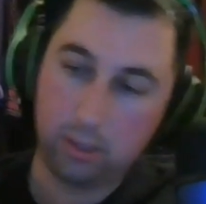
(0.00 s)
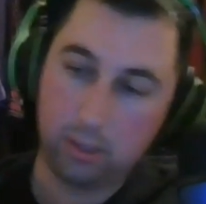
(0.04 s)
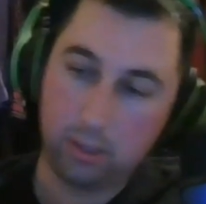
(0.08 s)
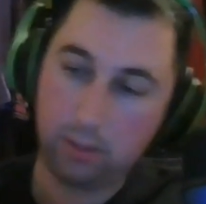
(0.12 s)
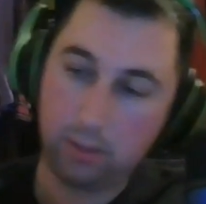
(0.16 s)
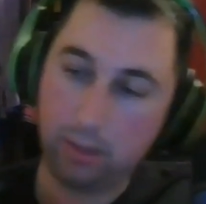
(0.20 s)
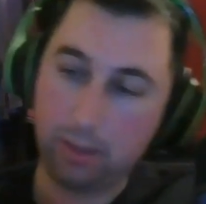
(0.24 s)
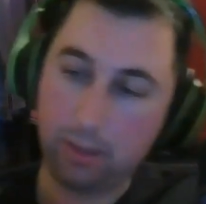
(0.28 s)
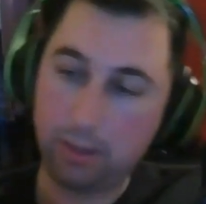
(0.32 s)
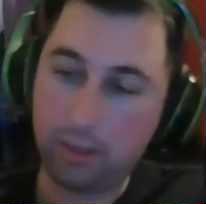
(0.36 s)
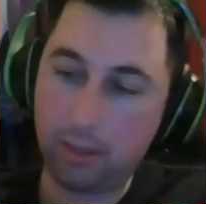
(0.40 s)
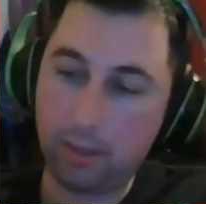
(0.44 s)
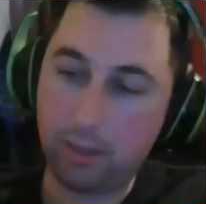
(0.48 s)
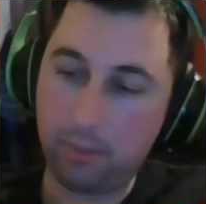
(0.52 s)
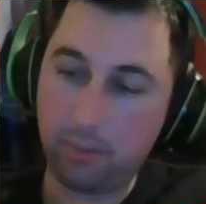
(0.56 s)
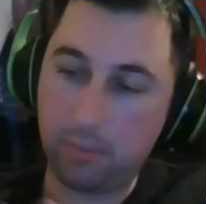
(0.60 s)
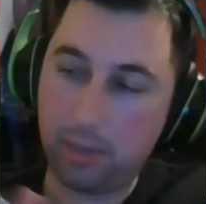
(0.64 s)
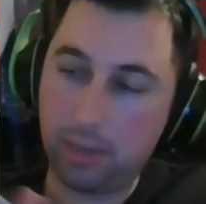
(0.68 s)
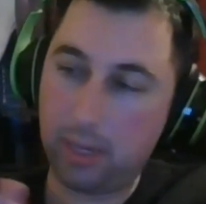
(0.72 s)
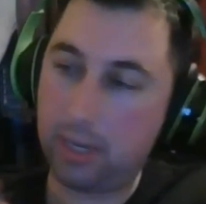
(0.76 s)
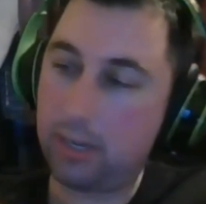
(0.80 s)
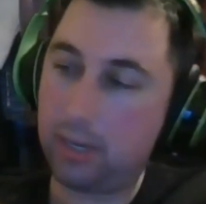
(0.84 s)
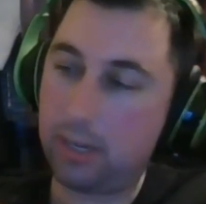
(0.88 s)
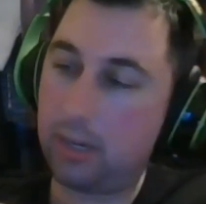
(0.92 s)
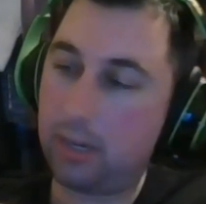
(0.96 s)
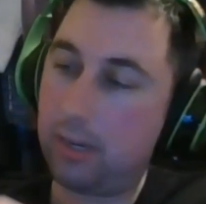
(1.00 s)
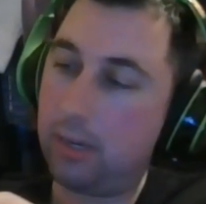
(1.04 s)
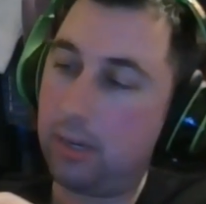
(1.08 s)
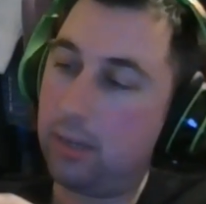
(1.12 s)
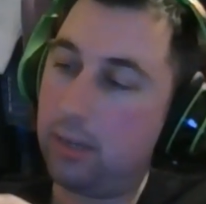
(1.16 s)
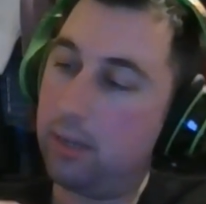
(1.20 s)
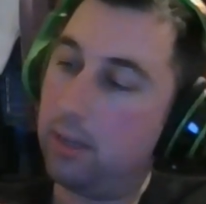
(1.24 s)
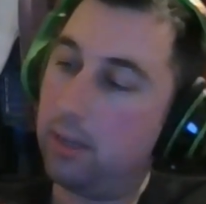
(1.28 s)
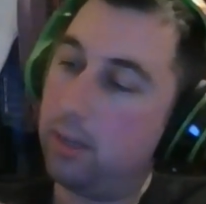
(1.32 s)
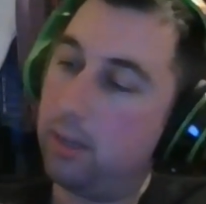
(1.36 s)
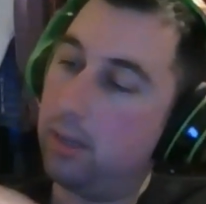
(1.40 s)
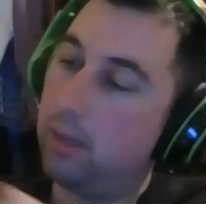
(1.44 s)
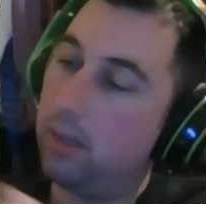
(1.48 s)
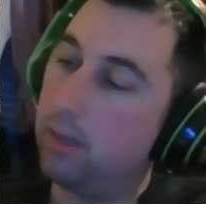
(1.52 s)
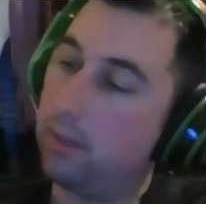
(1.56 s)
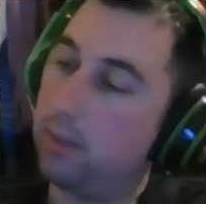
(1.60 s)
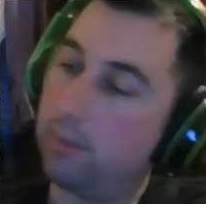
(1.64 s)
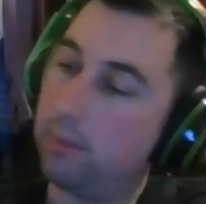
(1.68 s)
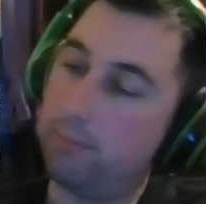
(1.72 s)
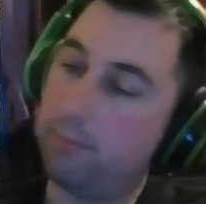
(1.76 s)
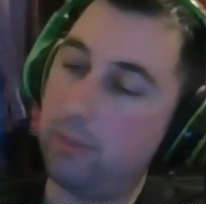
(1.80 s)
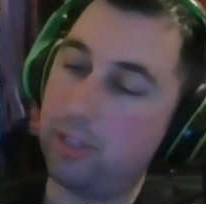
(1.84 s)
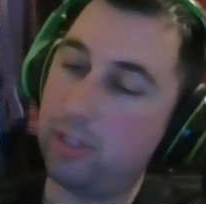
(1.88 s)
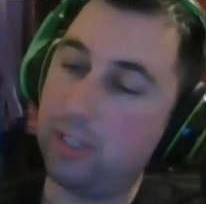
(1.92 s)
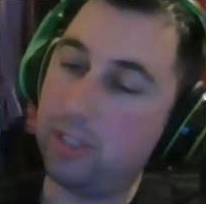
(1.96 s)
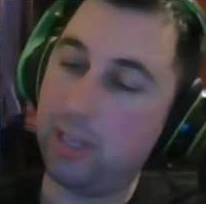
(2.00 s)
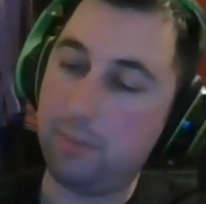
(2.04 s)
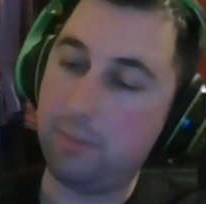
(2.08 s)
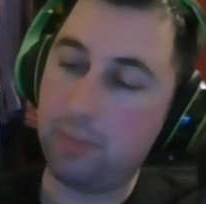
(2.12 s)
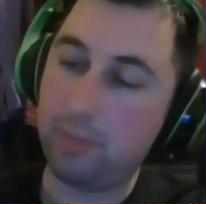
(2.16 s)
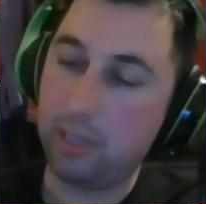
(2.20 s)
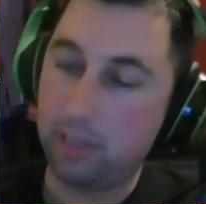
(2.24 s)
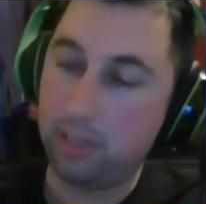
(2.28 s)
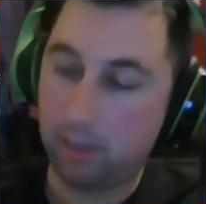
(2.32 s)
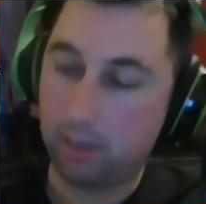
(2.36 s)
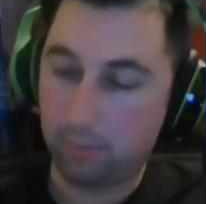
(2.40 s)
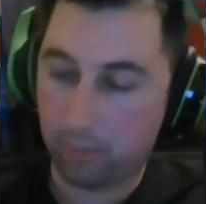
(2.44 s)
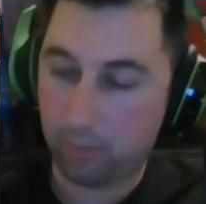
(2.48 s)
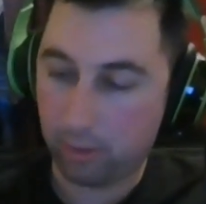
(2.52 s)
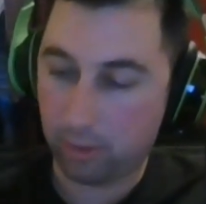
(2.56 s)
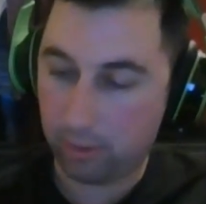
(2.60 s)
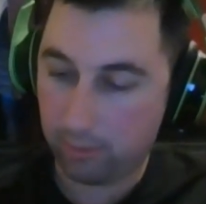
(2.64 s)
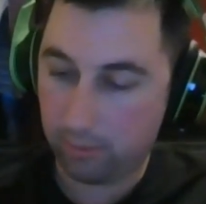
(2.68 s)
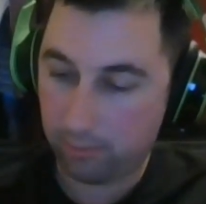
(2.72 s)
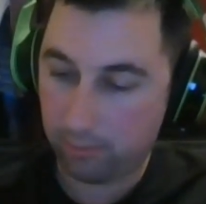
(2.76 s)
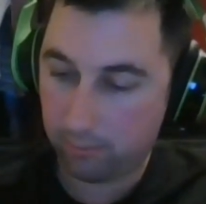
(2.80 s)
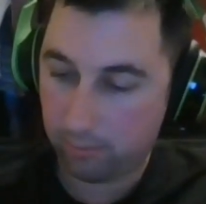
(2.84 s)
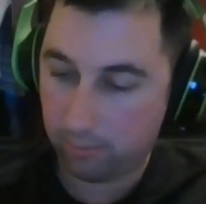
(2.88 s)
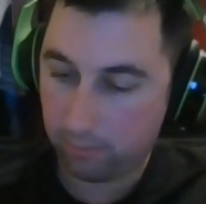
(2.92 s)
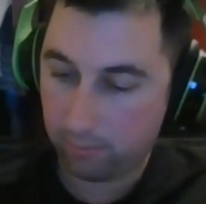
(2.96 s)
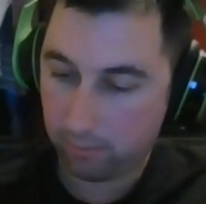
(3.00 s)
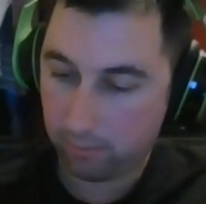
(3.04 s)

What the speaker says: No, nothing on the back. Must not be numbered.